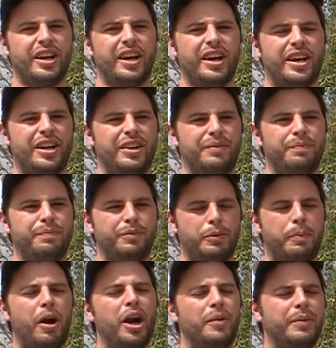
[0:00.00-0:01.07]
uh,
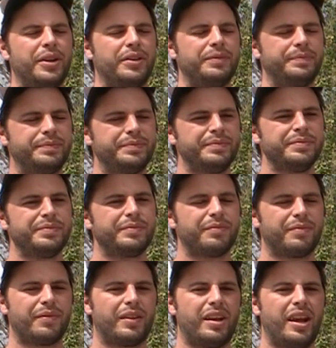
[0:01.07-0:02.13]
Department
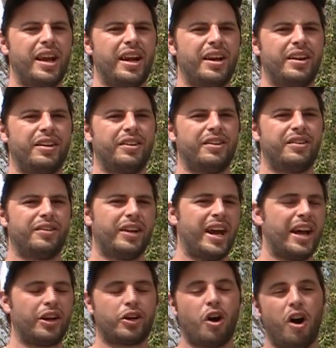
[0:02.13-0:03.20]
and
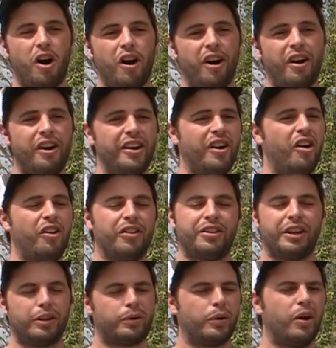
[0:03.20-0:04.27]
had a car and all the
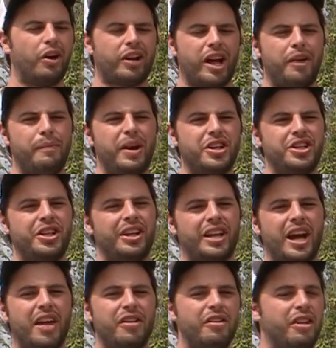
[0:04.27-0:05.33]
things were all kind of meshing
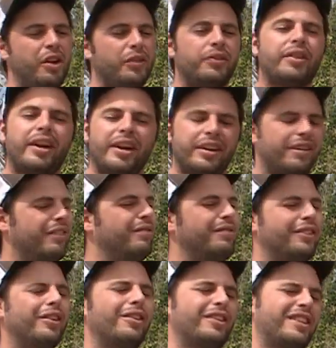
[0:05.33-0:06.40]
together and I was like,
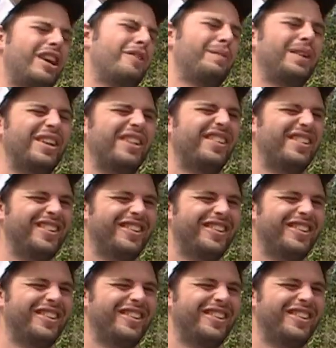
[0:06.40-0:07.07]
you know, count me in.